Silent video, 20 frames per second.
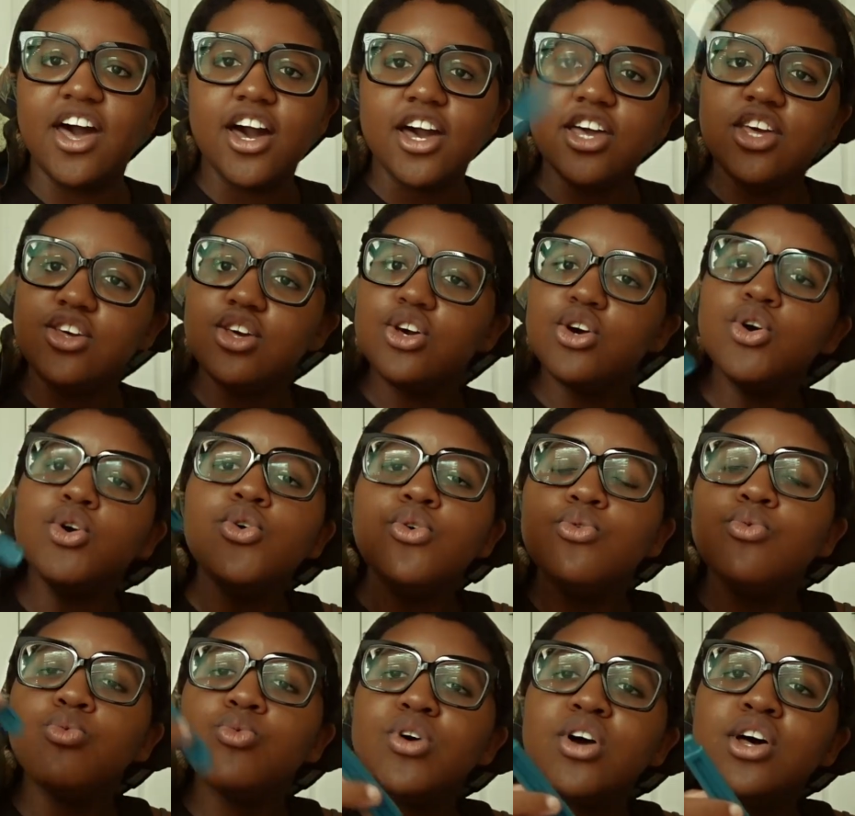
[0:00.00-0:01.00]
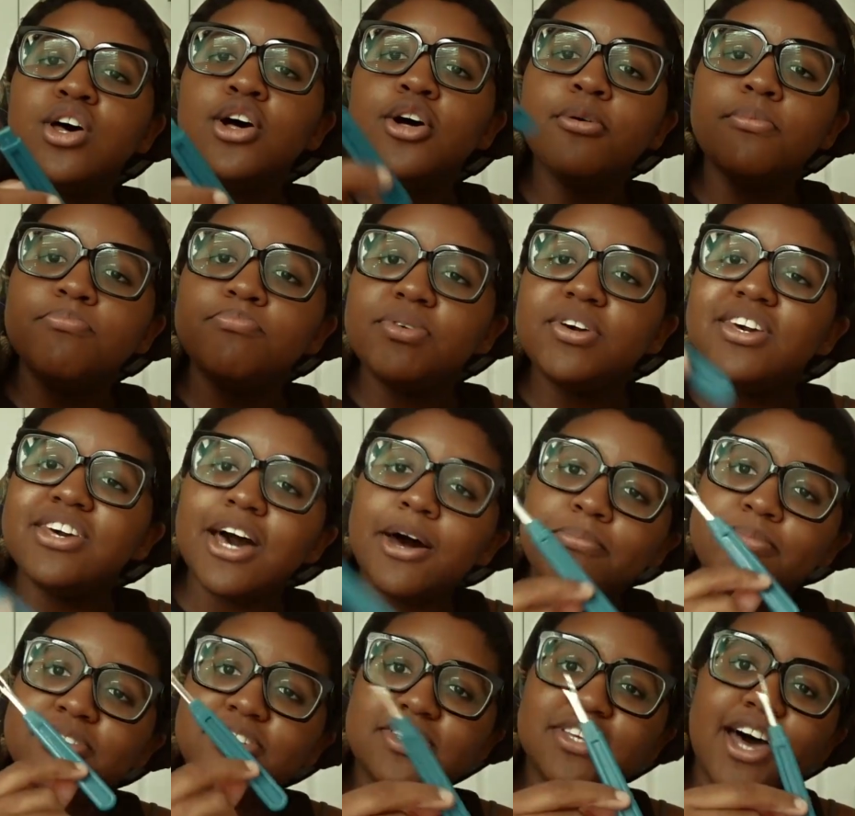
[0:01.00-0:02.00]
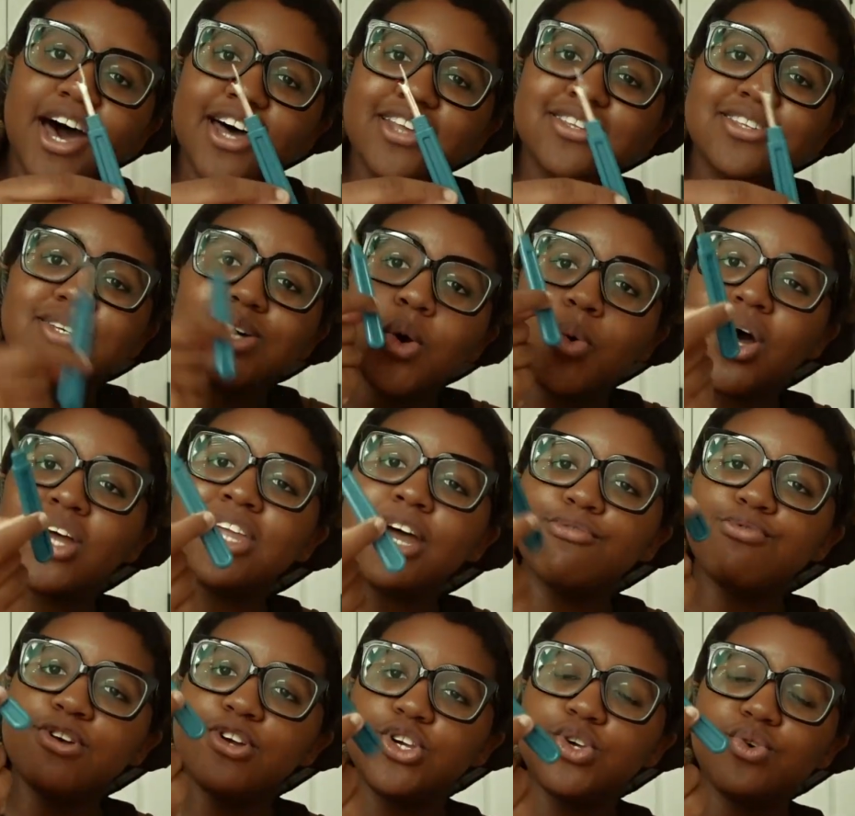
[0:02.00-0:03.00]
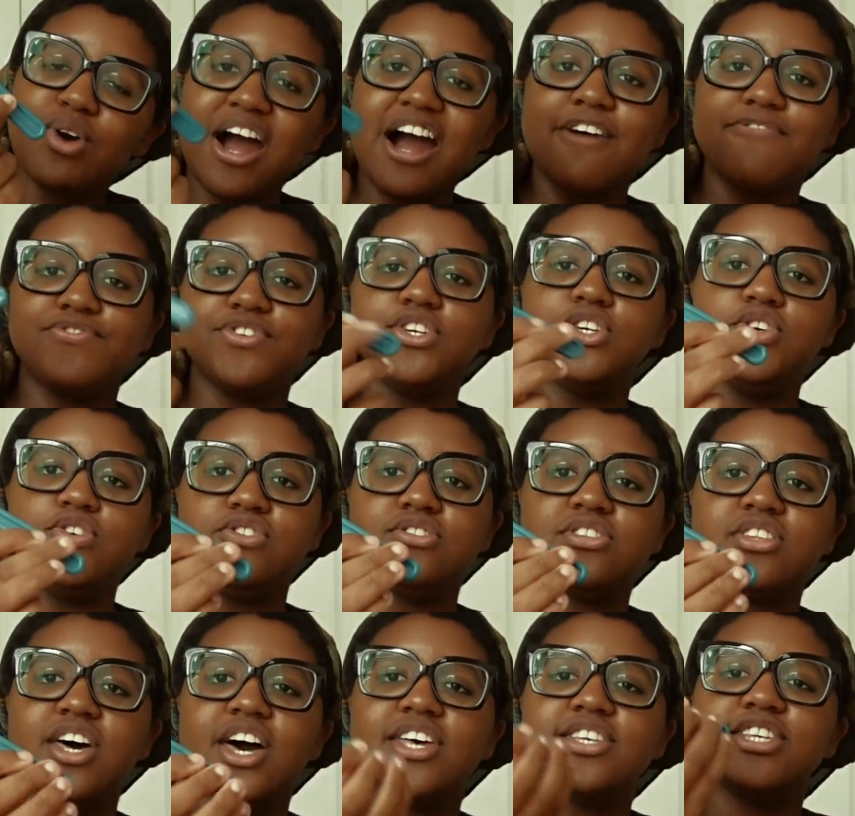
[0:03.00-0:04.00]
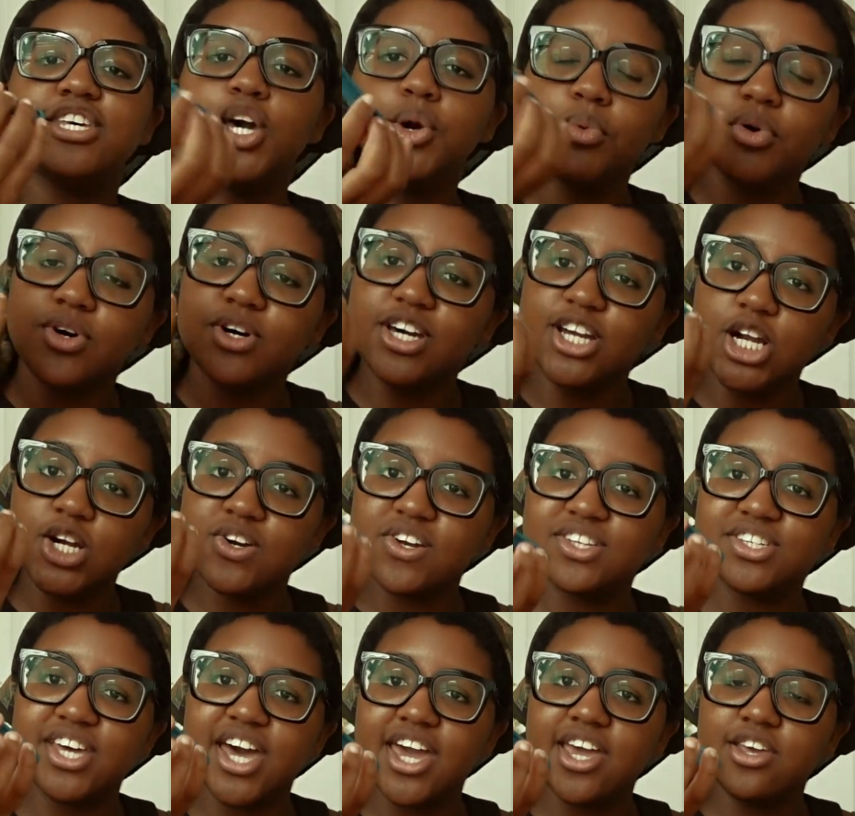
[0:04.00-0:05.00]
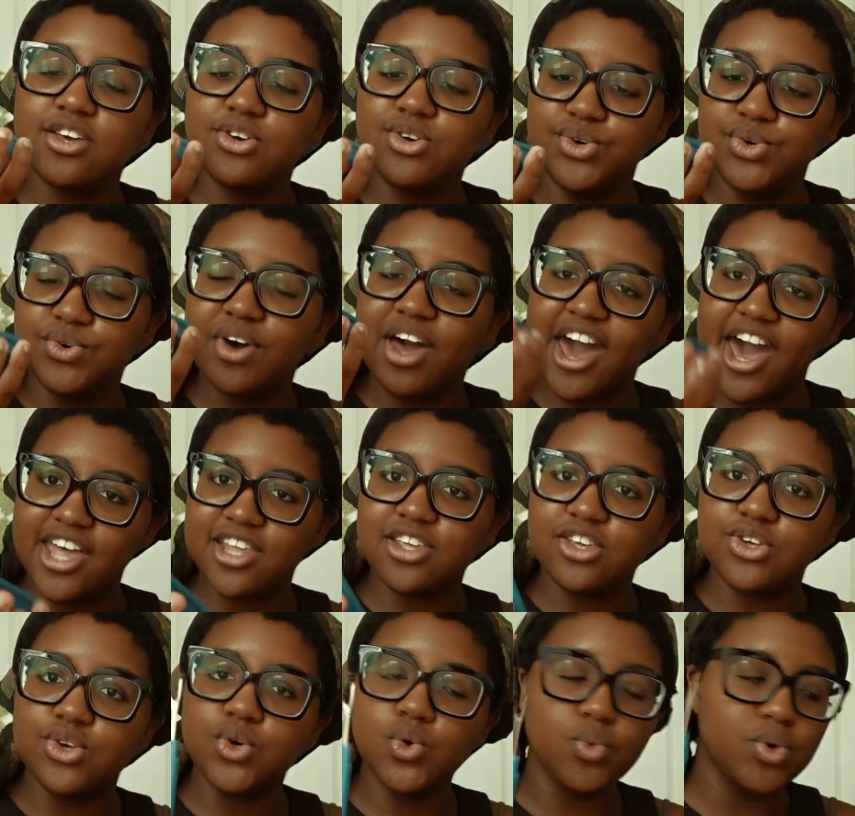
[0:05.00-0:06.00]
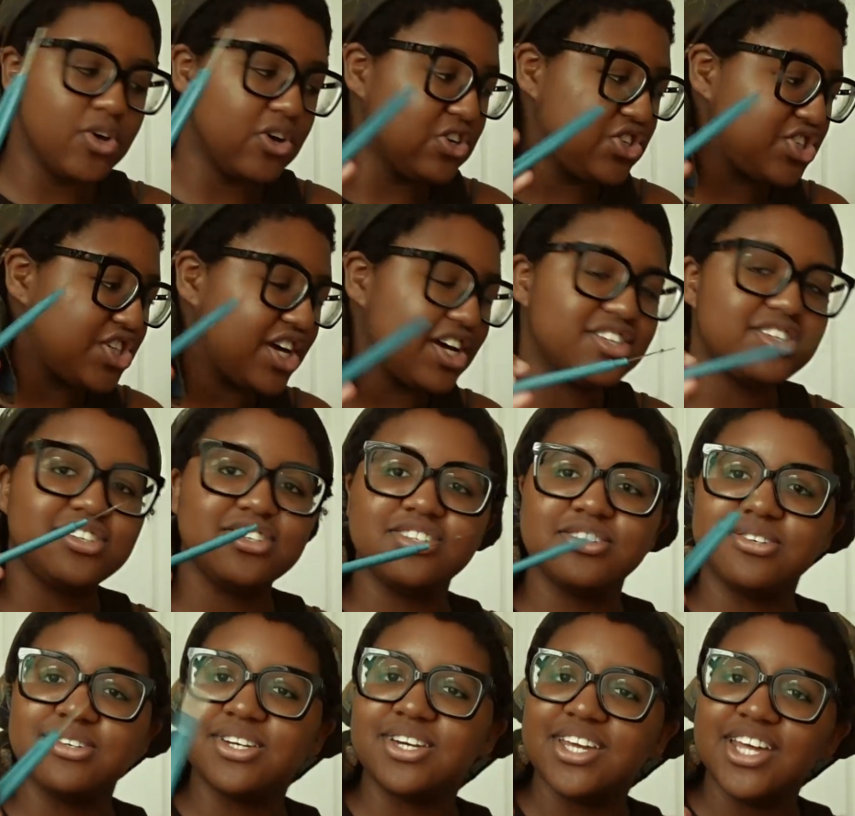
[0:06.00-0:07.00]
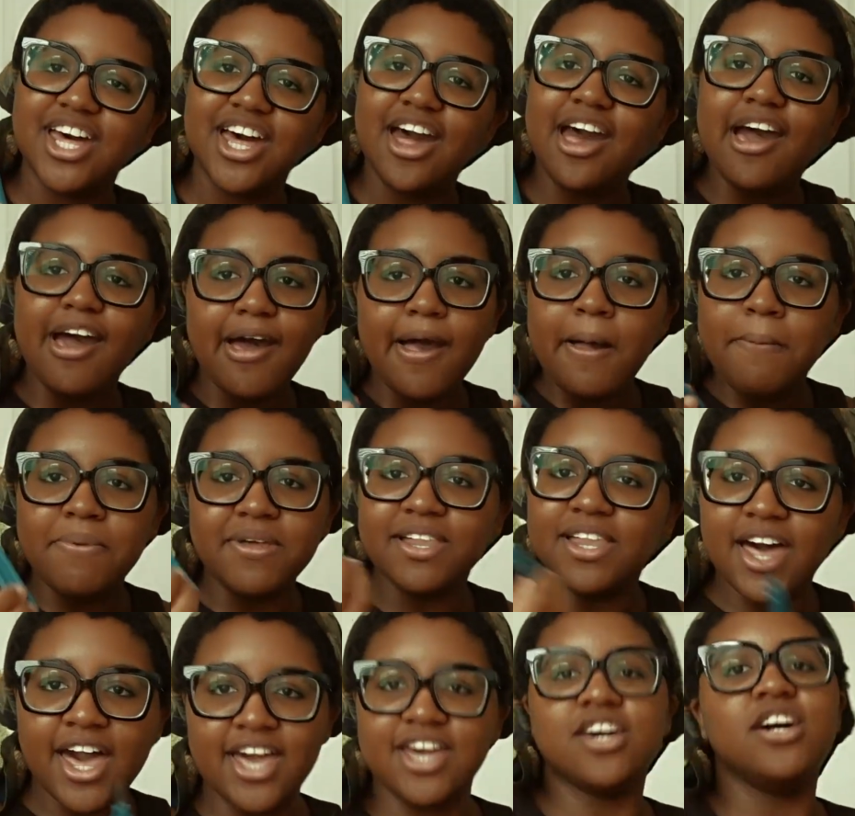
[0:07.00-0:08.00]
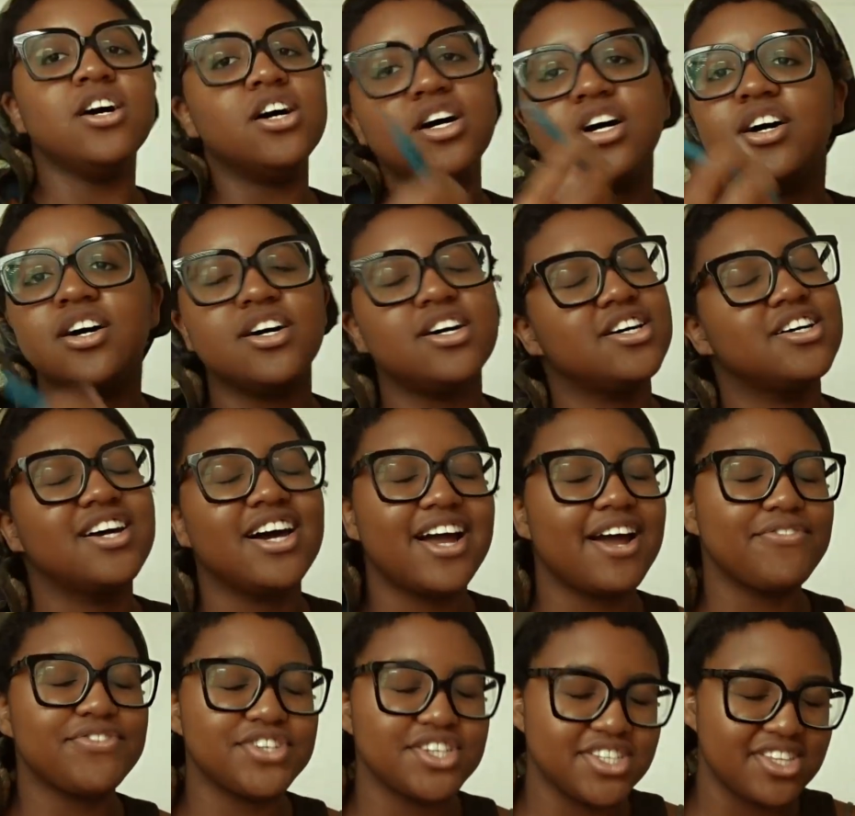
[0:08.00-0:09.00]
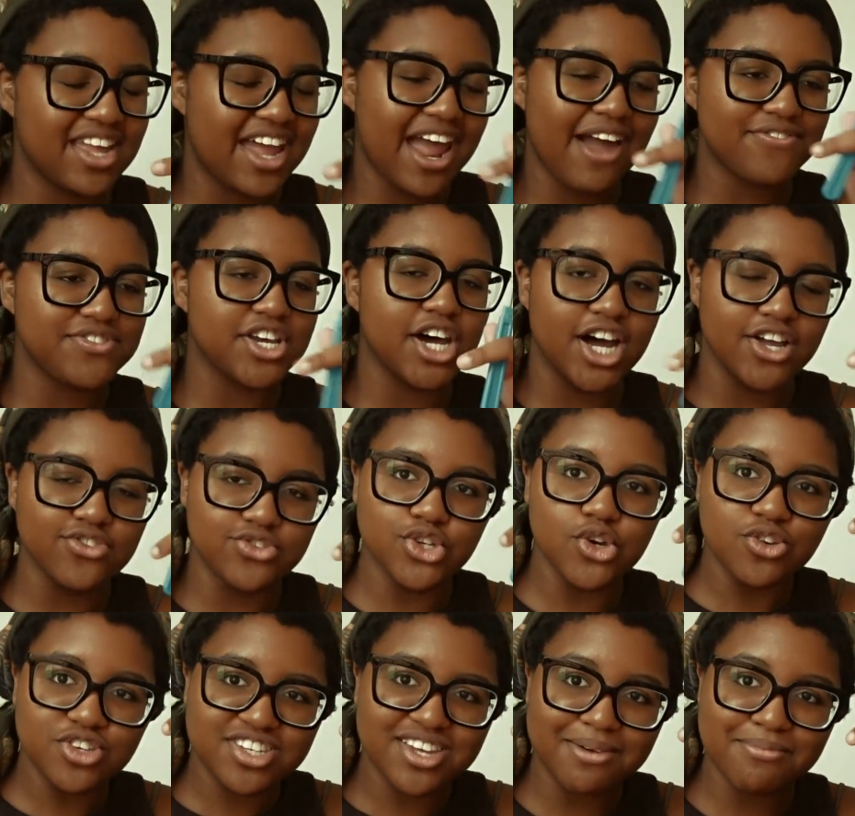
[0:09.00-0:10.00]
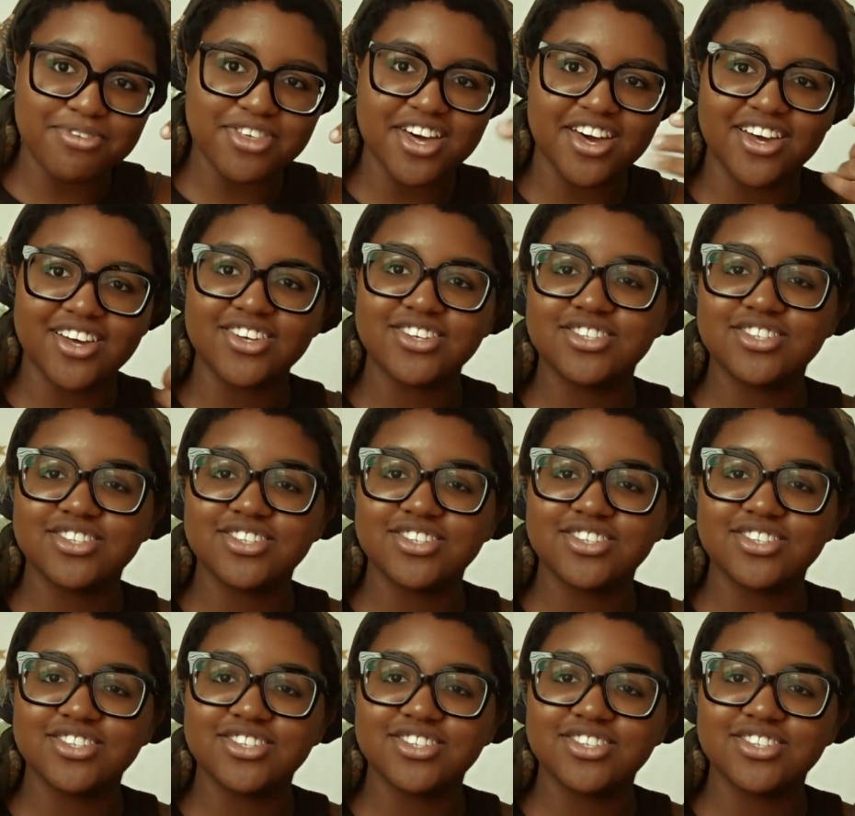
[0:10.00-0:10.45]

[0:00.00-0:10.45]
You will be upset whenever you have to use this. It will irritate you and you will just be like, I have to undo something.